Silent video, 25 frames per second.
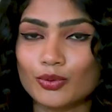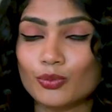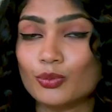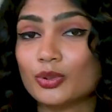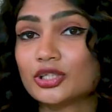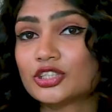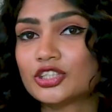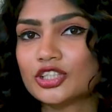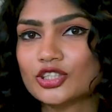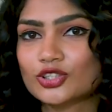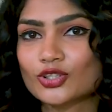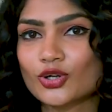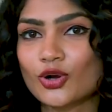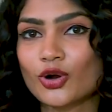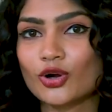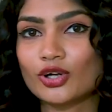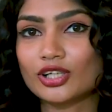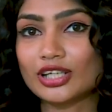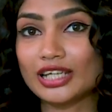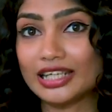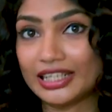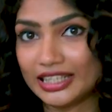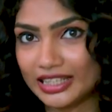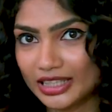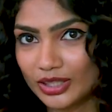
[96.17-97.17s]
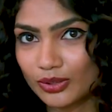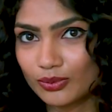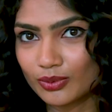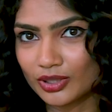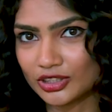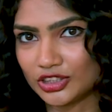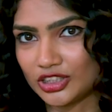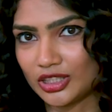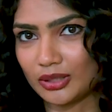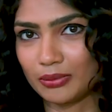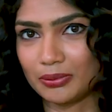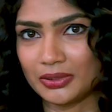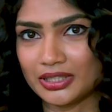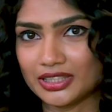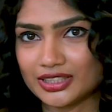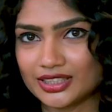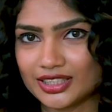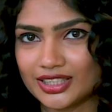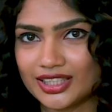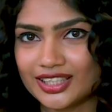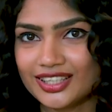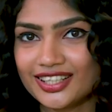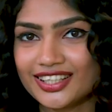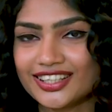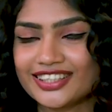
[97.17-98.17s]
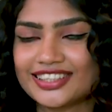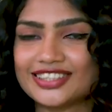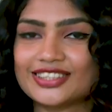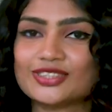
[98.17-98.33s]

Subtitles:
which is called LinguaGPT,